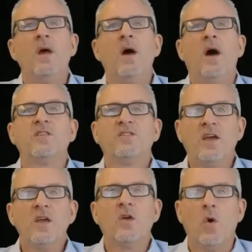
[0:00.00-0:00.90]
Our
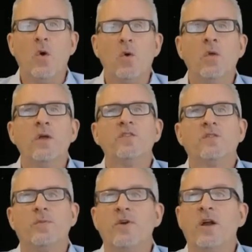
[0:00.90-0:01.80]
second goal is to
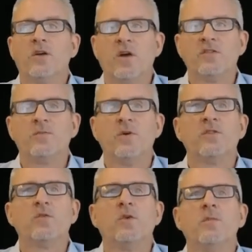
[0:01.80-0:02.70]
provide our customers
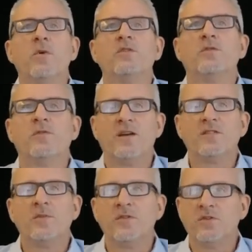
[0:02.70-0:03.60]
with the most
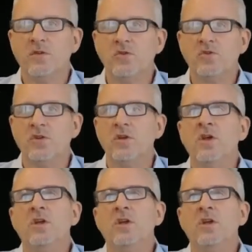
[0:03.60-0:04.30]
flexible solution